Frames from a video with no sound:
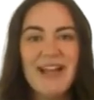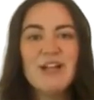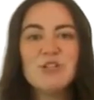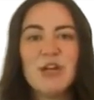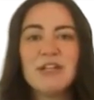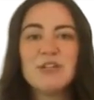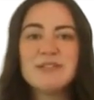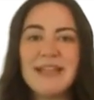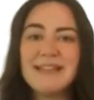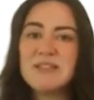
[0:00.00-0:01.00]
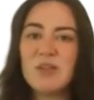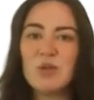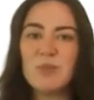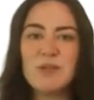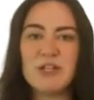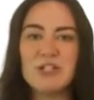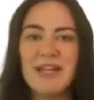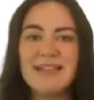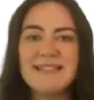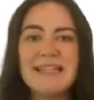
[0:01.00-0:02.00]
Track your daily solar
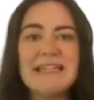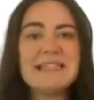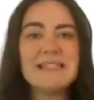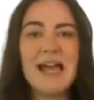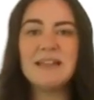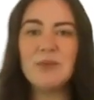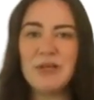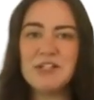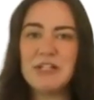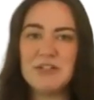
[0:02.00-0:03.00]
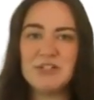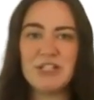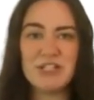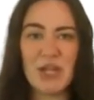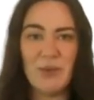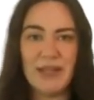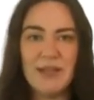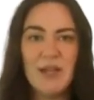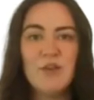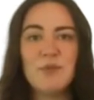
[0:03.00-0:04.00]
production and see exactly where your energy is going,
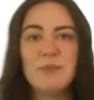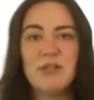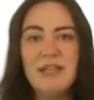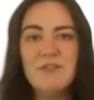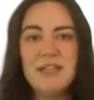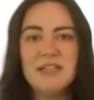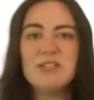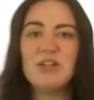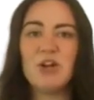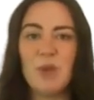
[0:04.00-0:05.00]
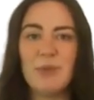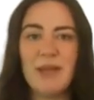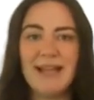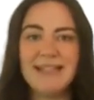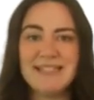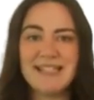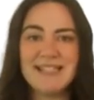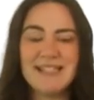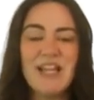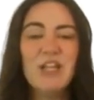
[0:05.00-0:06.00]
from your EV to your home
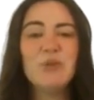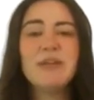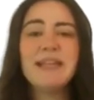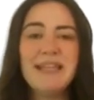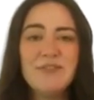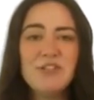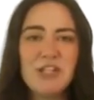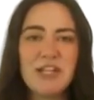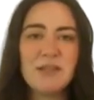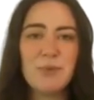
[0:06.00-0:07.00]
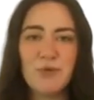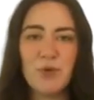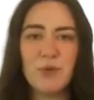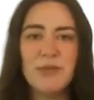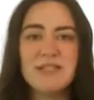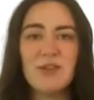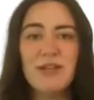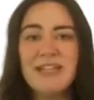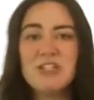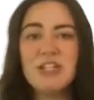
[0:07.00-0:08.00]
appliances. You can even check the performance on
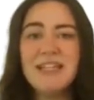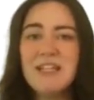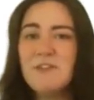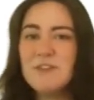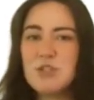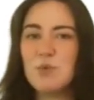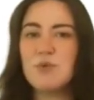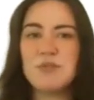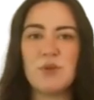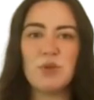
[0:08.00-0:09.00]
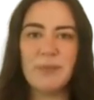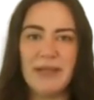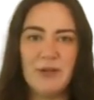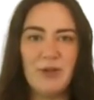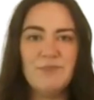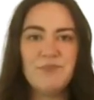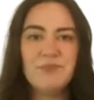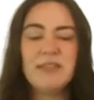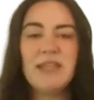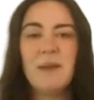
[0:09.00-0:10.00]
each individual solar panel.
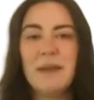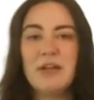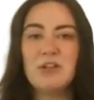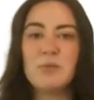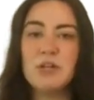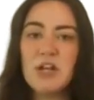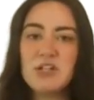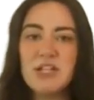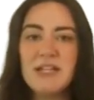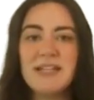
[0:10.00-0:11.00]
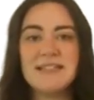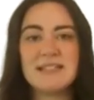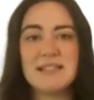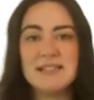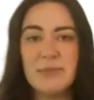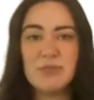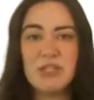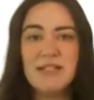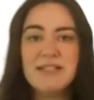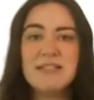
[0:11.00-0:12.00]
Compare your production against
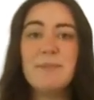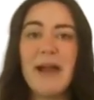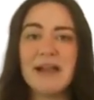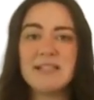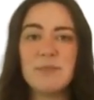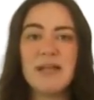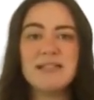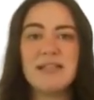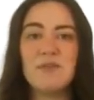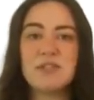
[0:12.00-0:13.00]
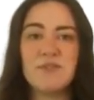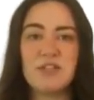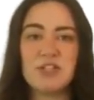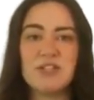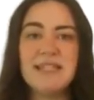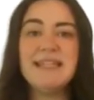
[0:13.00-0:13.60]
consumption to maximize self-sufficiency